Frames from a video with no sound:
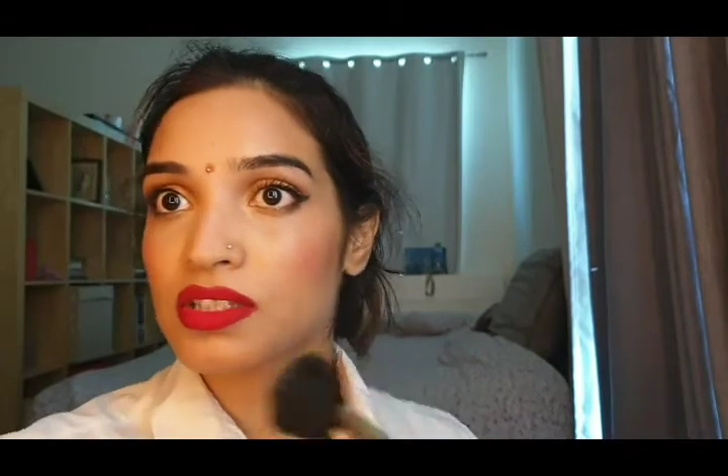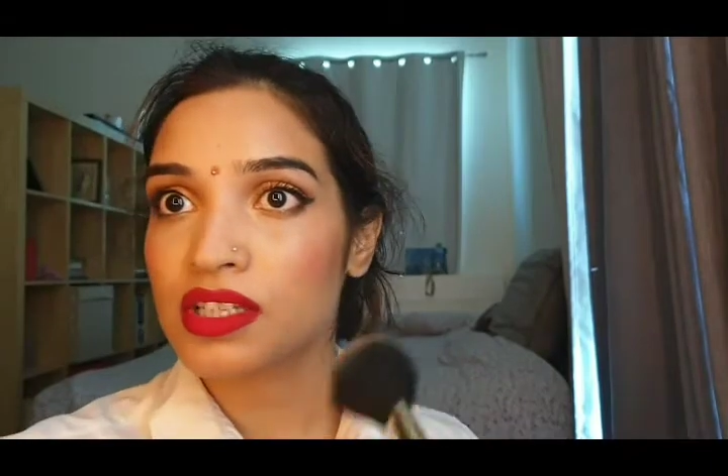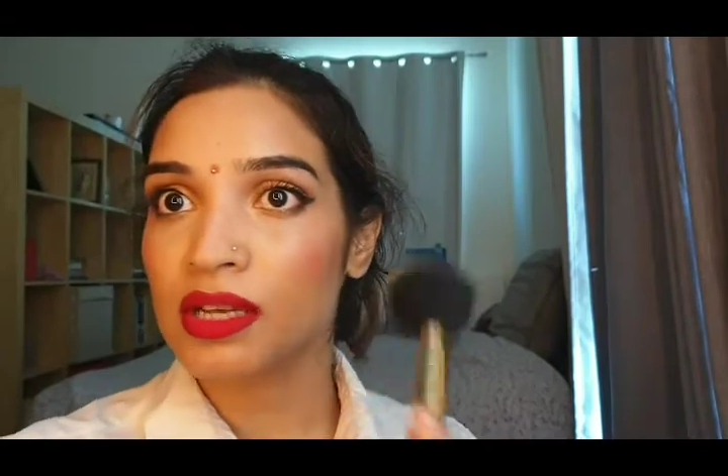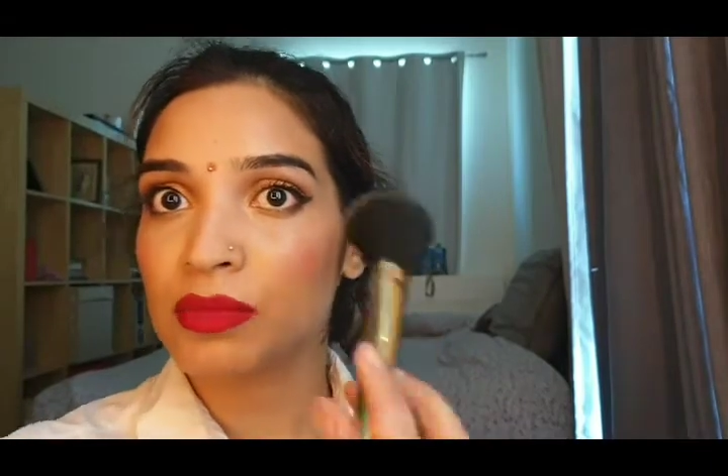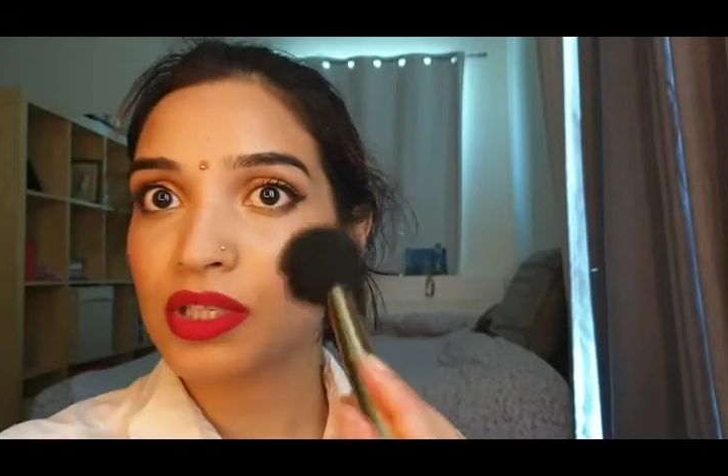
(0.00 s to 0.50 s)

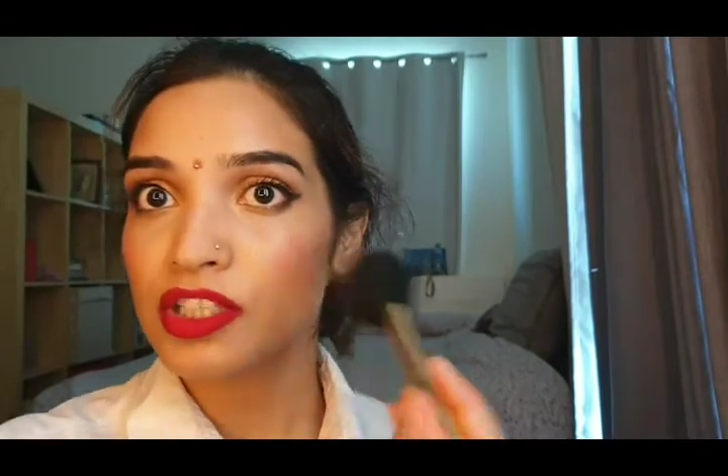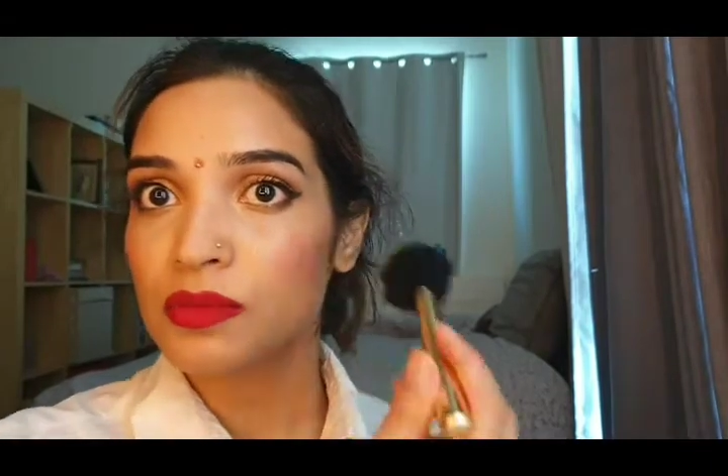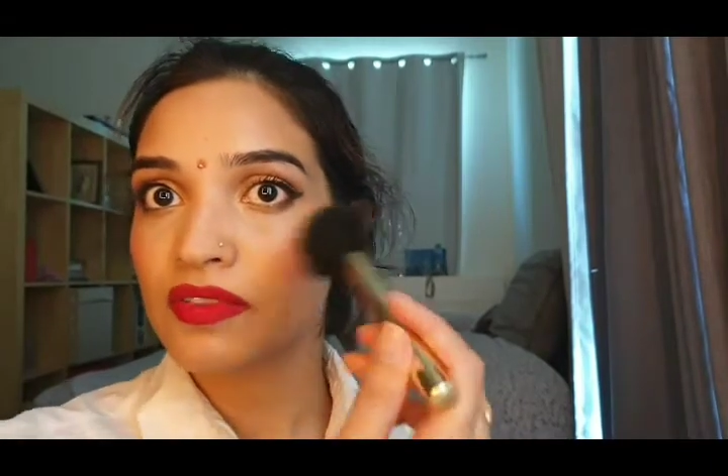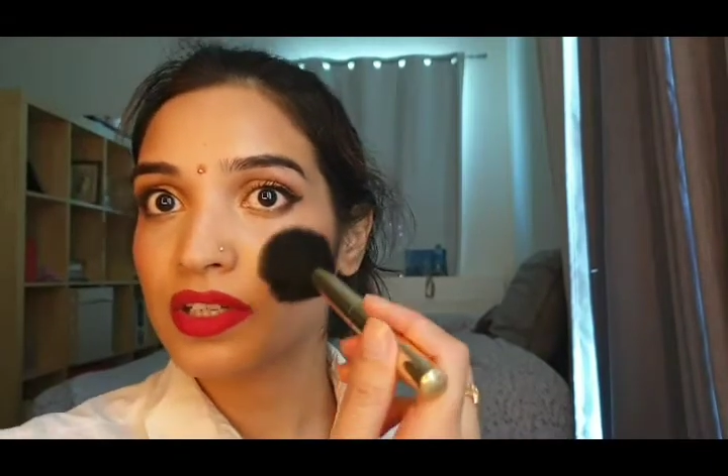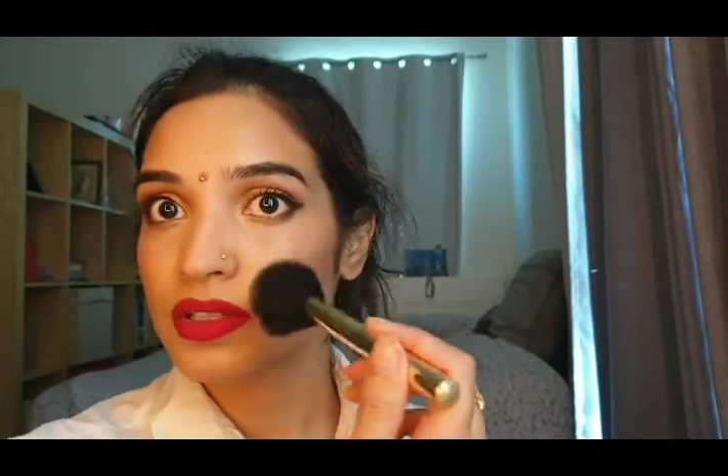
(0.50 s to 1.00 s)
but I'm
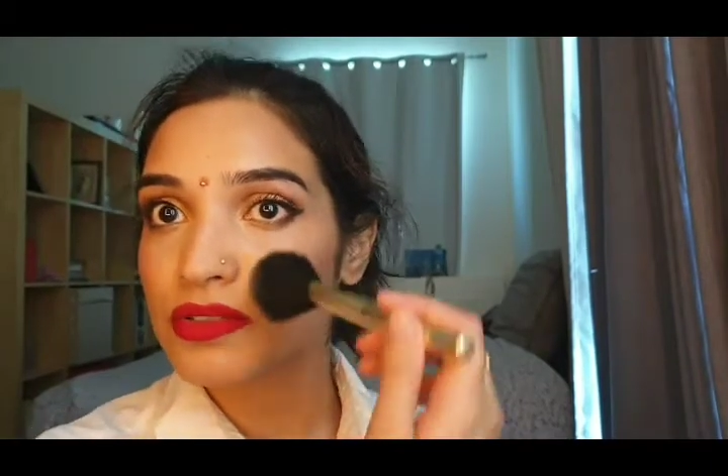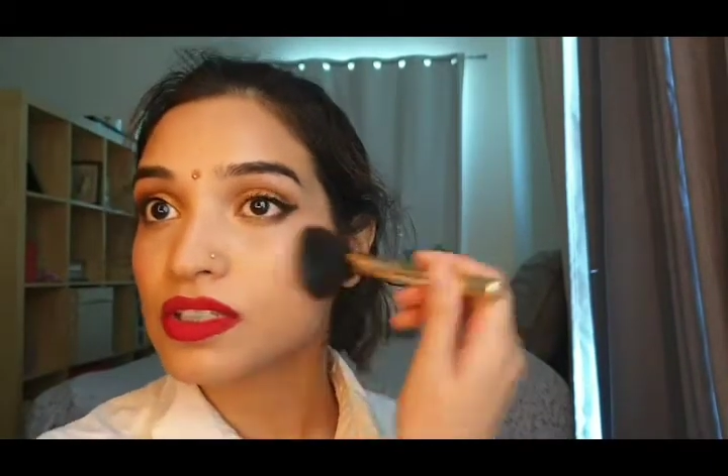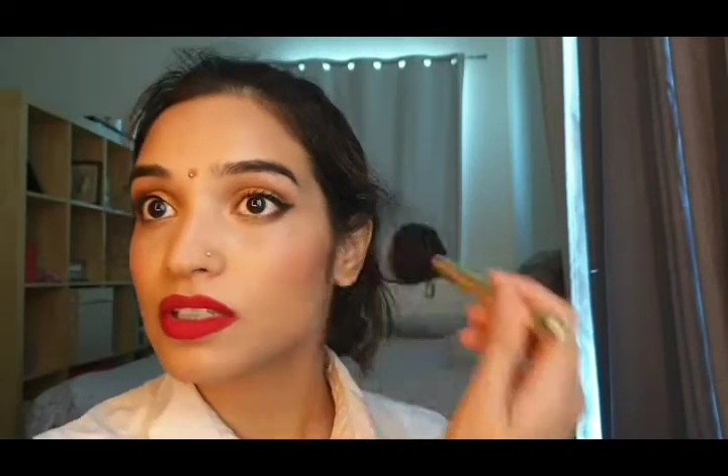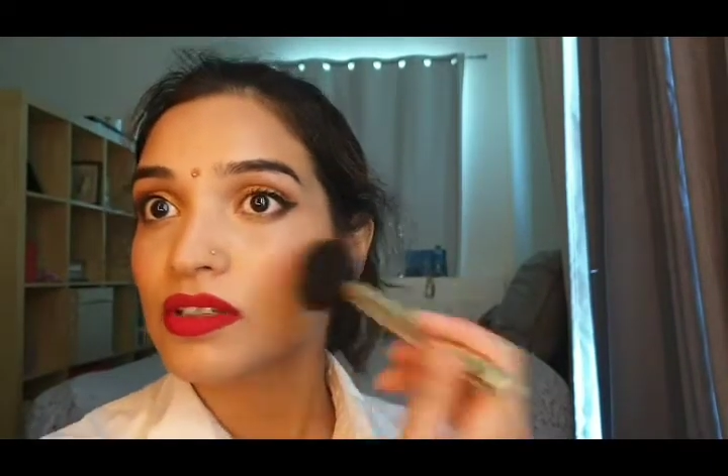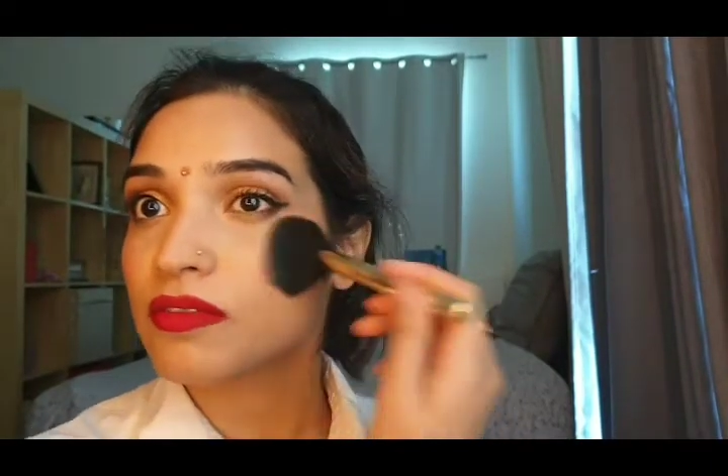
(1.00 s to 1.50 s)
going to be
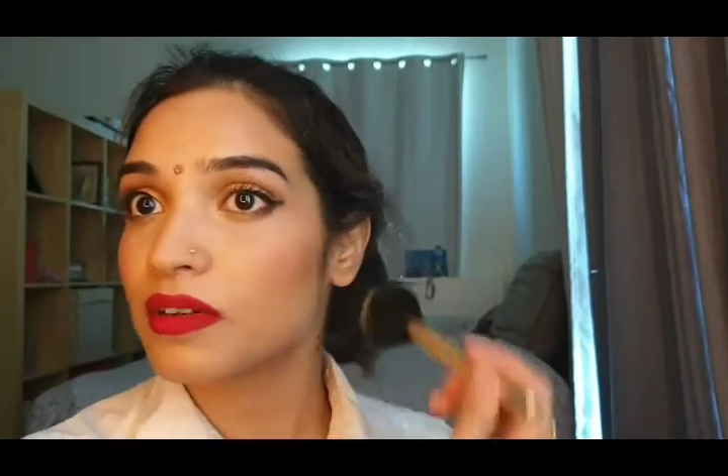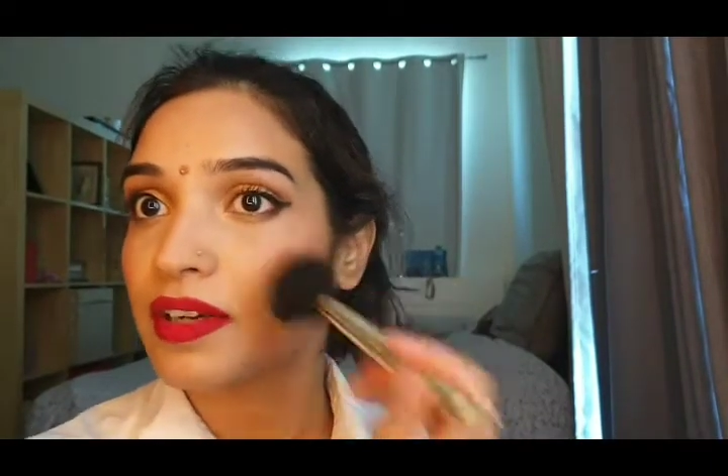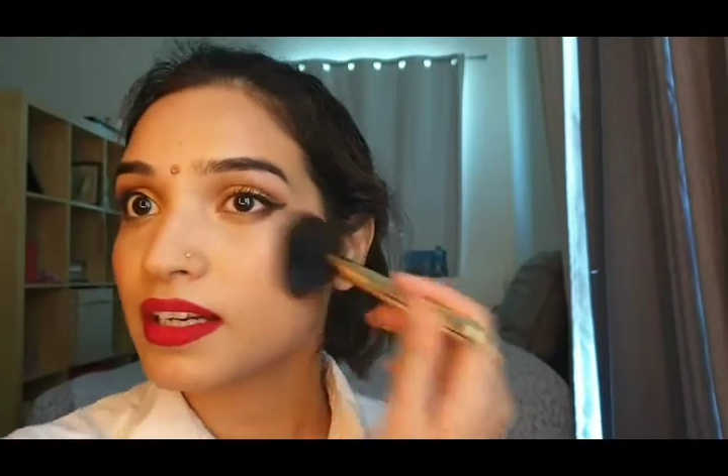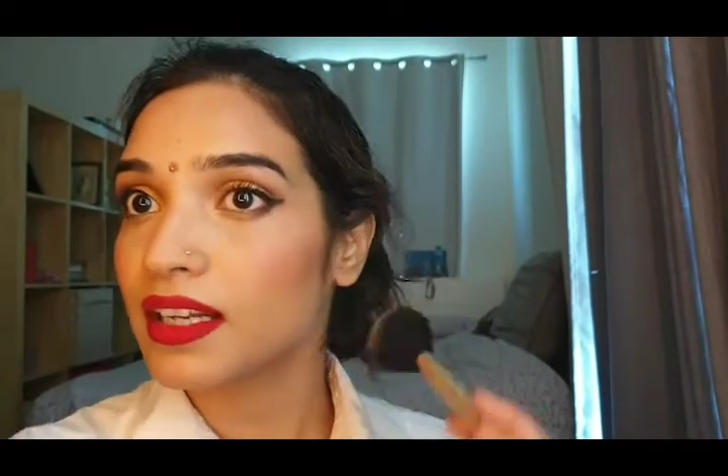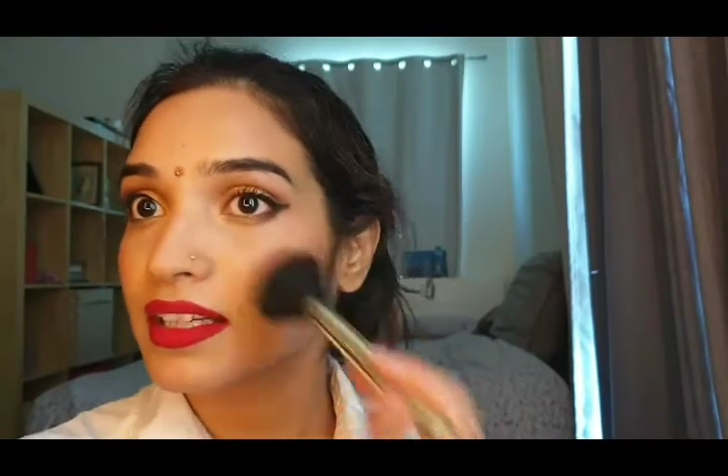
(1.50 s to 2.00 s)
using
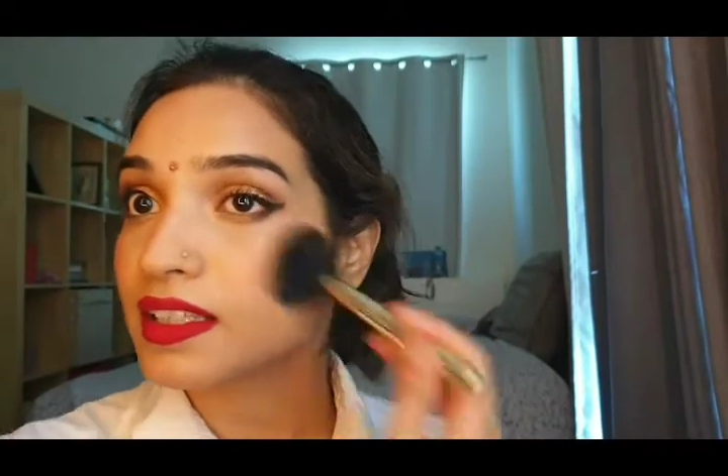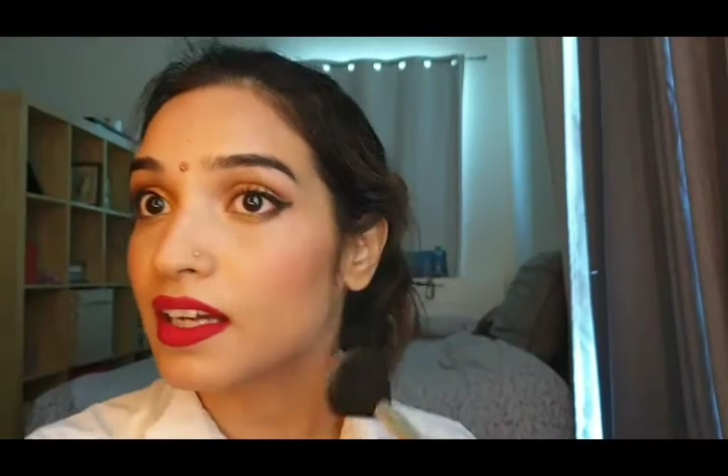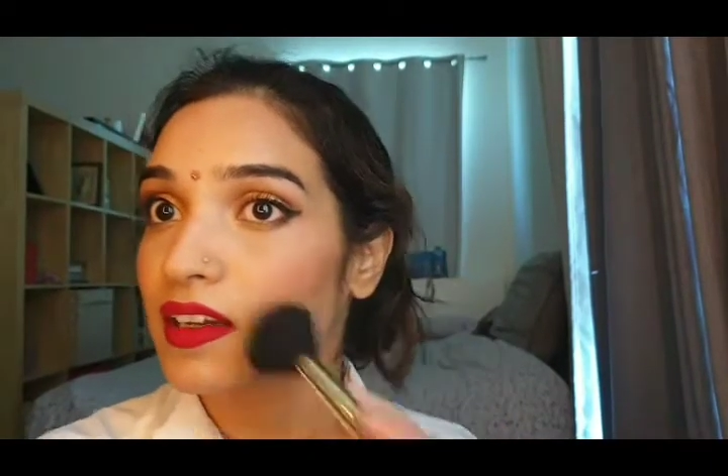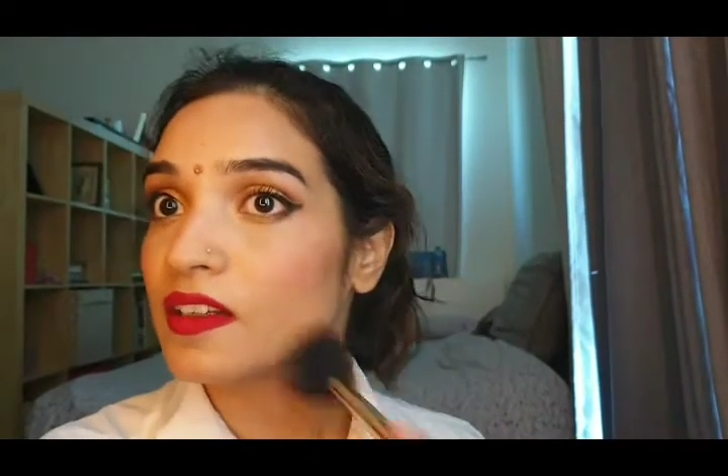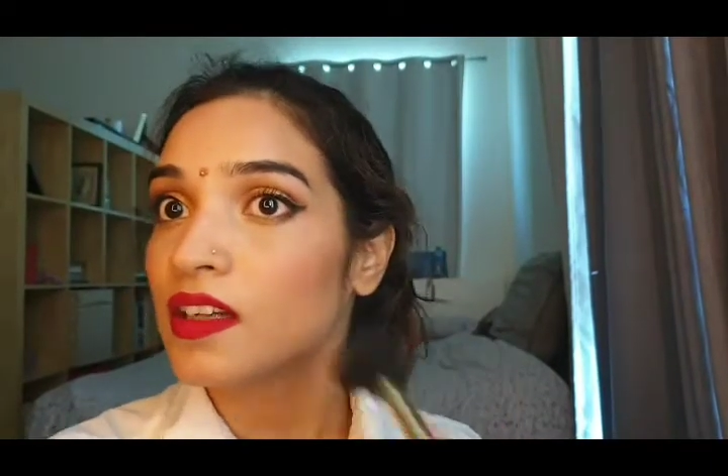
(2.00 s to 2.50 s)
it with a very
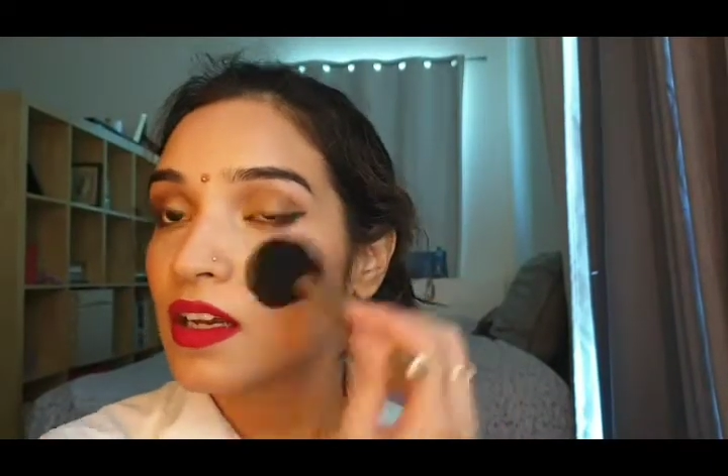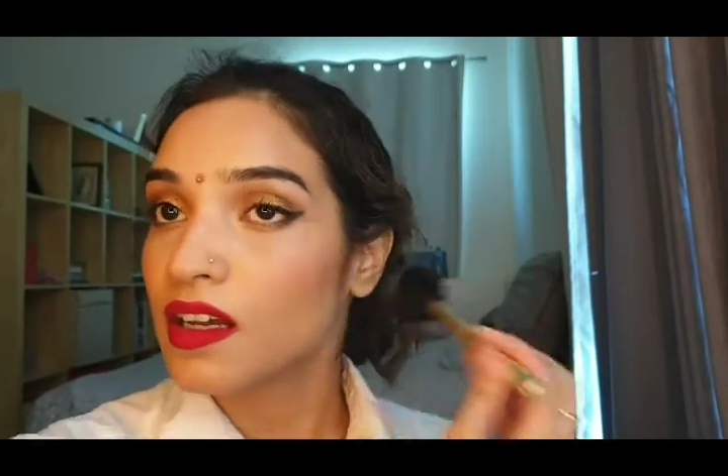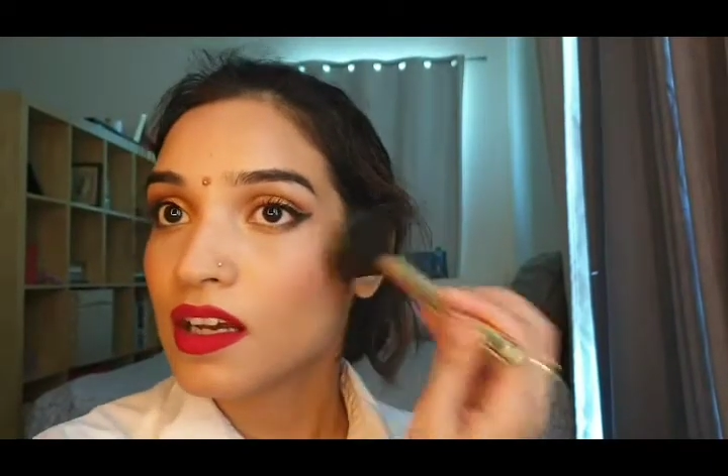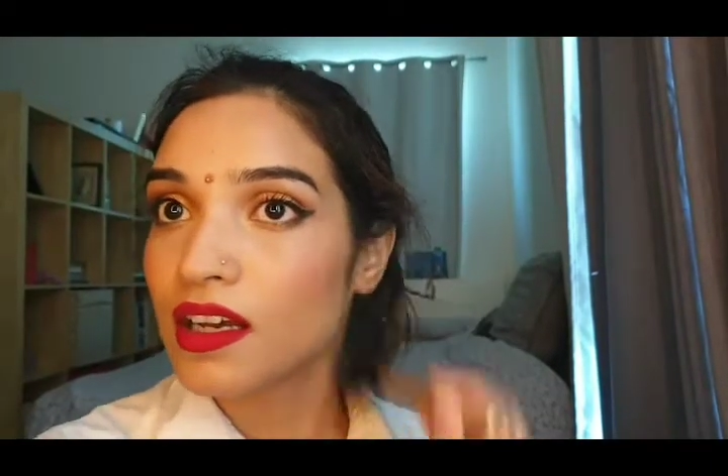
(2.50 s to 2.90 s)
light hand